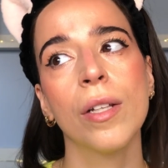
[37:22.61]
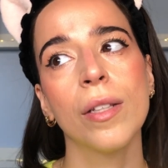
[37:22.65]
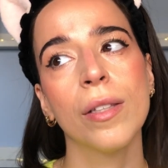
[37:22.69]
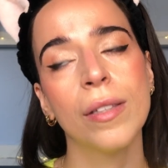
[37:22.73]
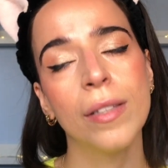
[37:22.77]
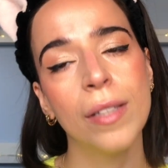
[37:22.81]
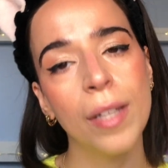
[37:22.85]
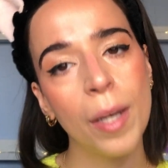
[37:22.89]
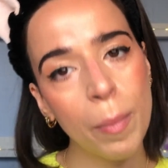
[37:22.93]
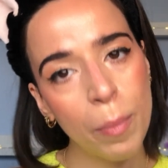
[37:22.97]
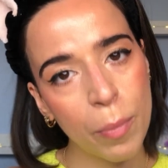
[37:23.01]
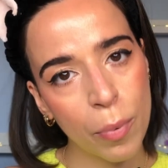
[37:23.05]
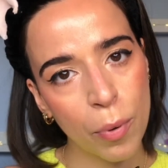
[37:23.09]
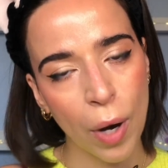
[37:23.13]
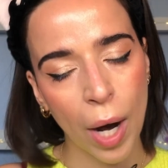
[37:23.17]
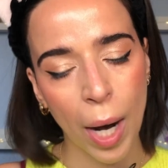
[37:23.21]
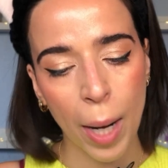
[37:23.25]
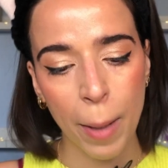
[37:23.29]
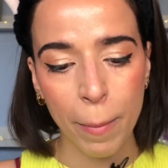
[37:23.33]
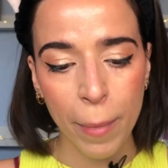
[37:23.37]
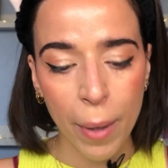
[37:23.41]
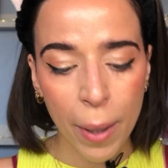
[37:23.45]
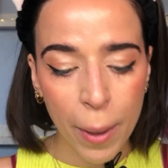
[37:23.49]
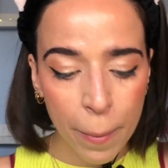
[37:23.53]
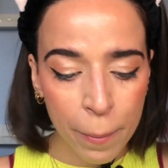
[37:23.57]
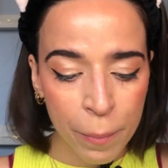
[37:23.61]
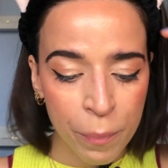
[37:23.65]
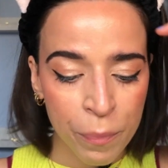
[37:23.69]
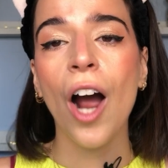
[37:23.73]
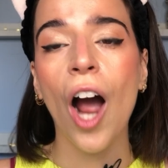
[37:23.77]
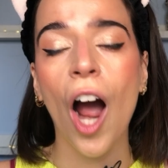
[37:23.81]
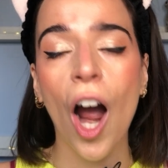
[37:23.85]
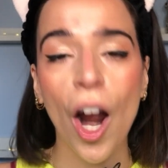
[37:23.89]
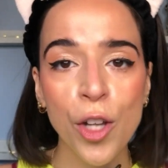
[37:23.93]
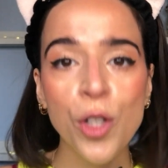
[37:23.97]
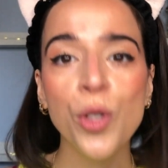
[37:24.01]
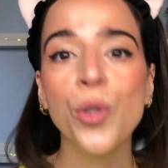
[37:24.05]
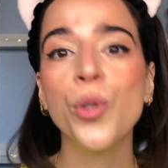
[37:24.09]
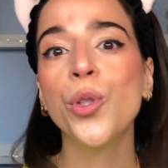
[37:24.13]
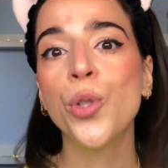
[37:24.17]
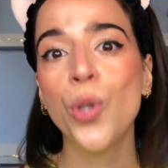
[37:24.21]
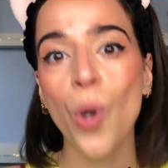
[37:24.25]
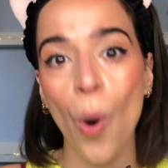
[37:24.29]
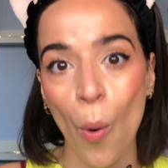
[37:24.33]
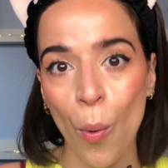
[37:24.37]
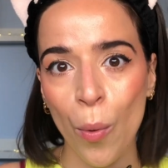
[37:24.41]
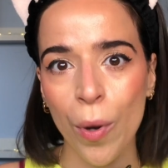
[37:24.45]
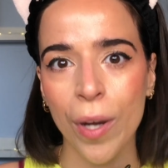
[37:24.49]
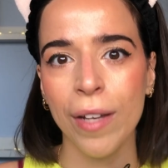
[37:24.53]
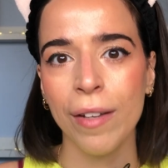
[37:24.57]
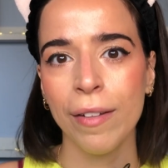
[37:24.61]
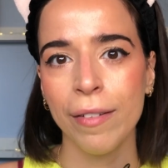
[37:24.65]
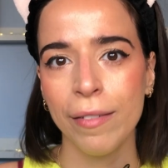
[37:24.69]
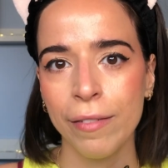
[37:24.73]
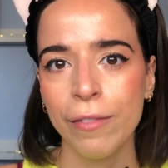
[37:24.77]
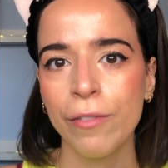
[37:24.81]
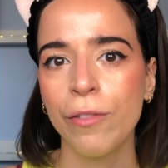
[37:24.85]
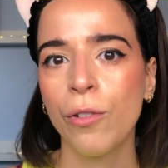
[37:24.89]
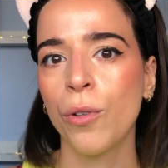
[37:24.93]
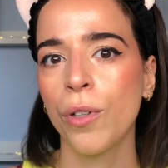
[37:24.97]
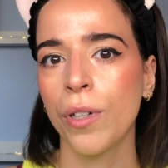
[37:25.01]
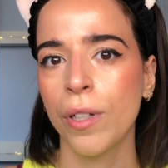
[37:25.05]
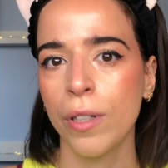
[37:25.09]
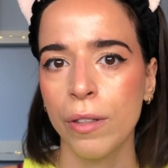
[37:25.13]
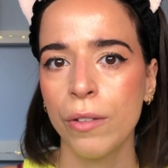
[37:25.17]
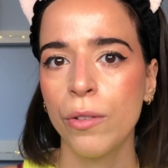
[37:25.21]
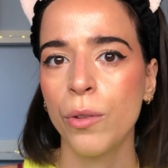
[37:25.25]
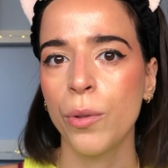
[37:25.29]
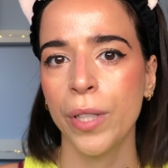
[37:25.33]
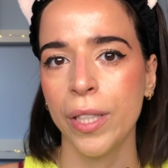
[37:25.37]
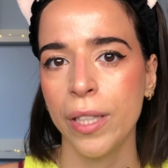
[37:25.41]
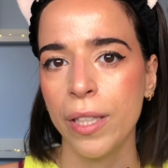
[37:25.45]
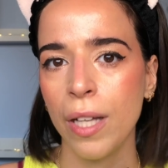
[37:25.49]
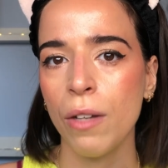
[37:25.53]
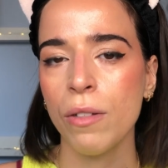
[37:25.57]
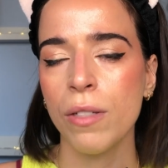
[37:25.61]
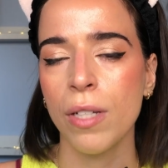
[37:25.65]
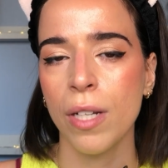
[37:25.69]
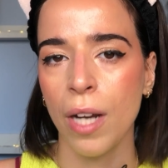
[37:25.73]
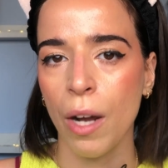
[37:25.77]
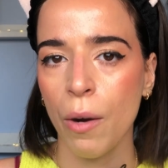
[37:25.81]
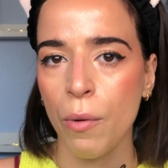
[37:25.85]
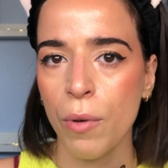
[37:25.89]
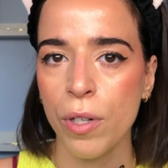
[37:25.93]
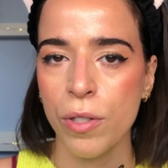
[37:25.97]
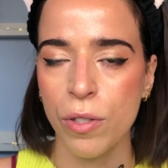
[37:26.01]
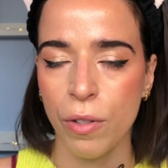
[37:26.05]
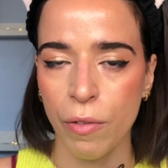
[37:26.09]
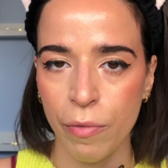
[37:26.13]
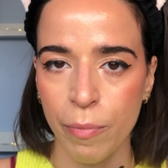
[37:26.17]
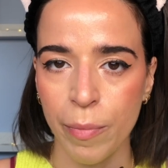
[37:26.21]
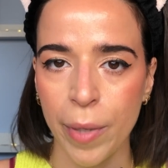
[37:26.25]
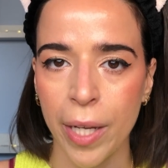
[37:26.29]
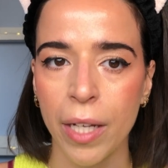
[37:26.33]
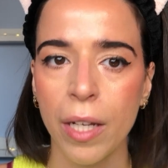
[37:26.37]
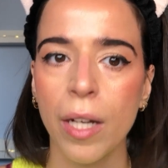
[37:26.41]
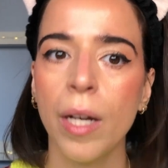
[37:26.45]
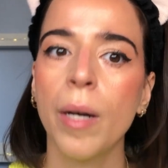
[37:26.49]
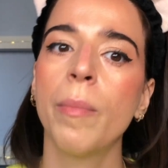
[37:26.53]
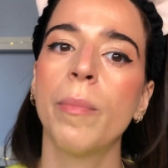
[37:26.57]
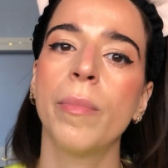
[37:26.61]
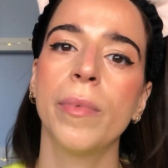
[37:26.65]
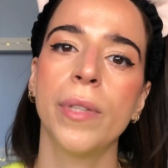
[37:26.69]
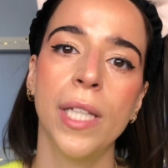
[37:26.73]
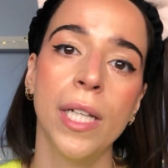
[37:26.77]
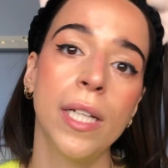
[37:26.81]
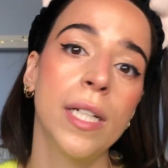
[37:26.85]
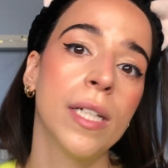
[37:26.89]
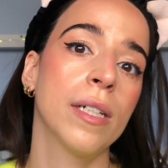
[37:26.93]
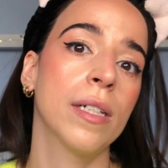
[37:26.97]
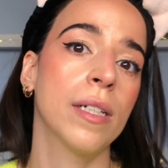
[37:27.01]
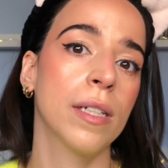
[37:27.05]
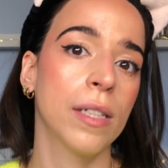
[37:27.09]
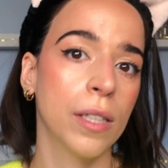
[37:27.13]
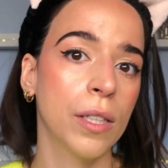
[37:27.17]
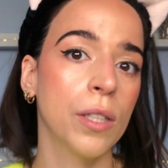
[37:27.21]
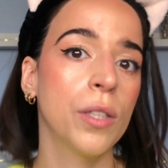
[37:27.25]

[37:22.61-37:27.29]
The primer, are you going for 3,000 hours of makeup? Then